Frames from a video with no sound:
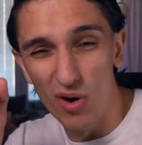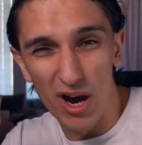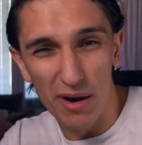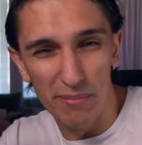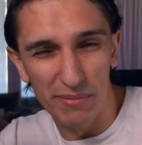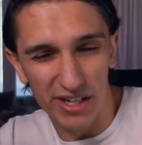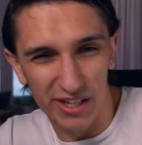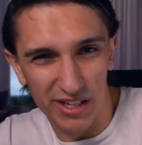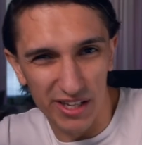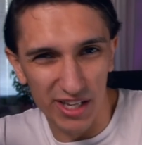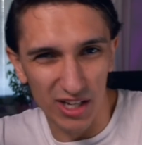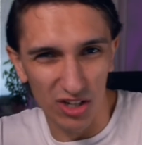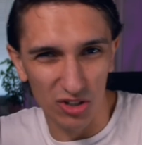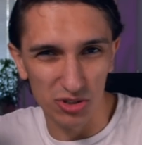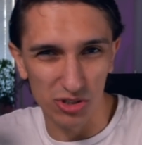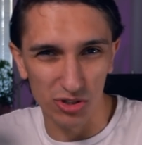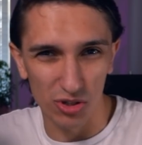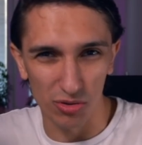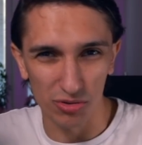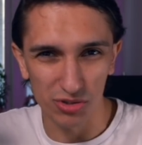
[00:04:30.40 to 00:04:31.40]
how many
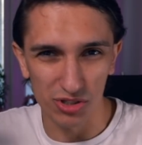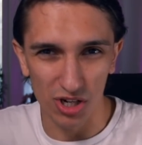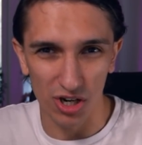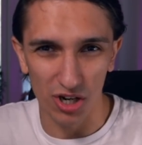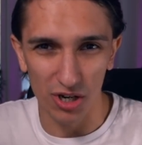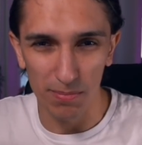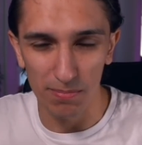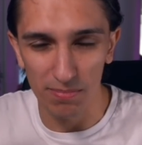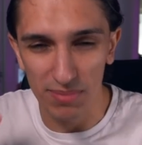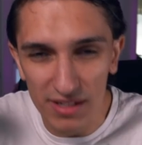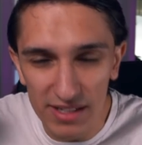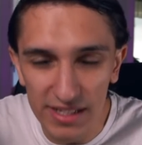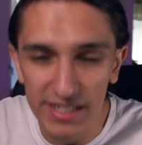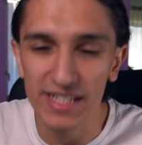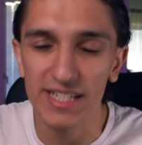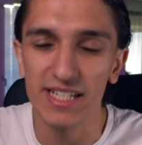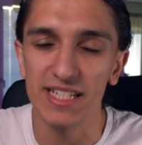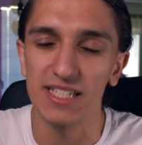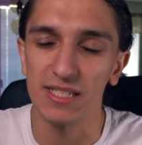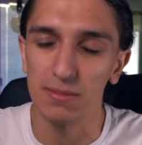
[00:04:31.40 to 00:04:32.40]
kilos those are,
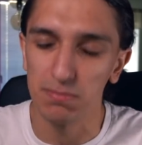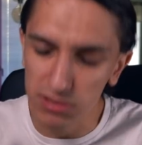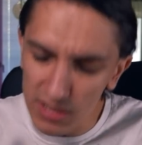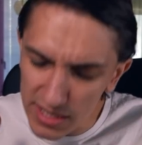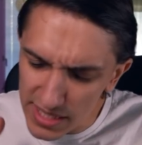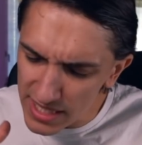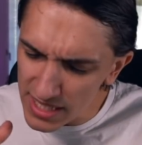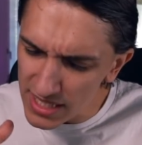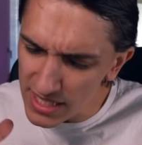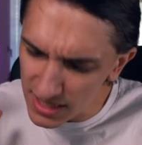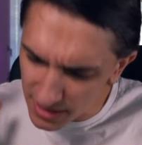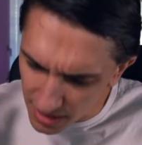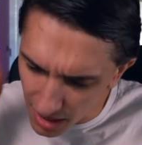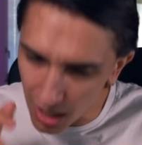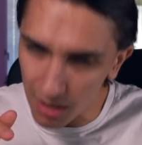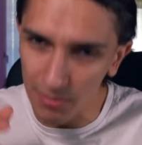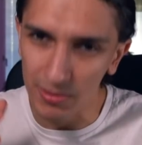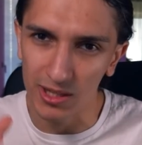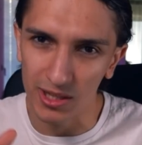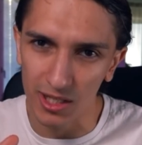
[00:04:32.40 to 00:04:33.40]
please, please
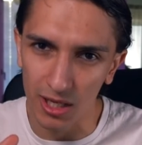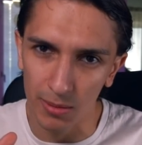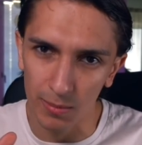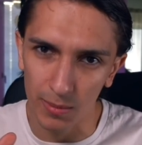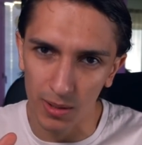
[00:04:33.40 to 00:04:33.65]
comment down